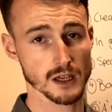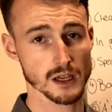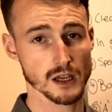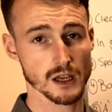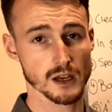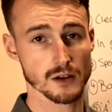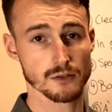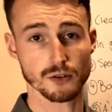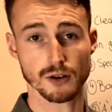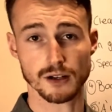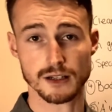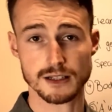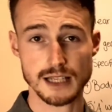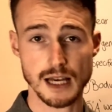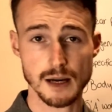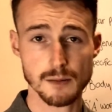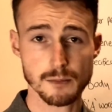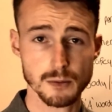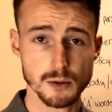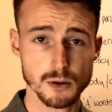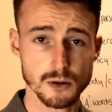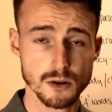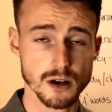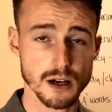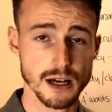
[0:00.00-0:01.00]
For
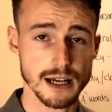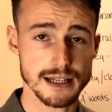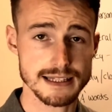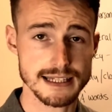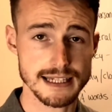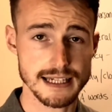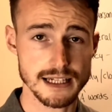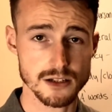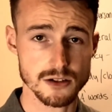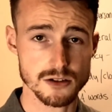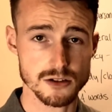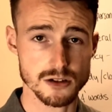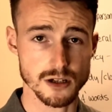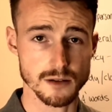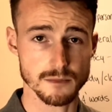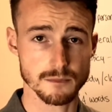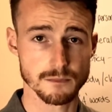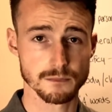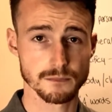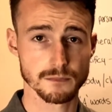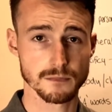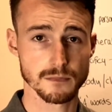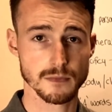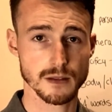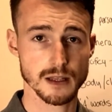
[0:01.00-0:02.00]
example, a teacher.
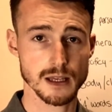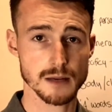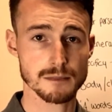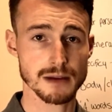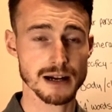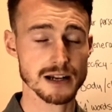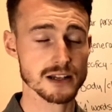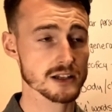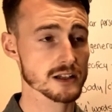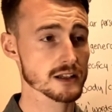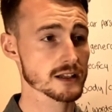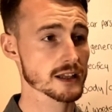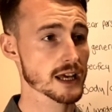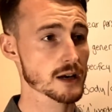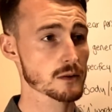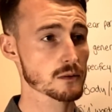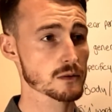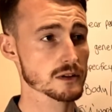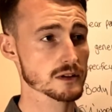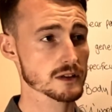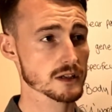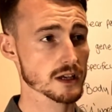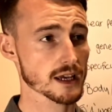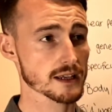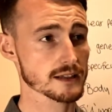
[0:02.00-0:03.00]
Imagine there
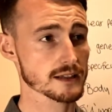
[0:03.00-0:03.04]
was a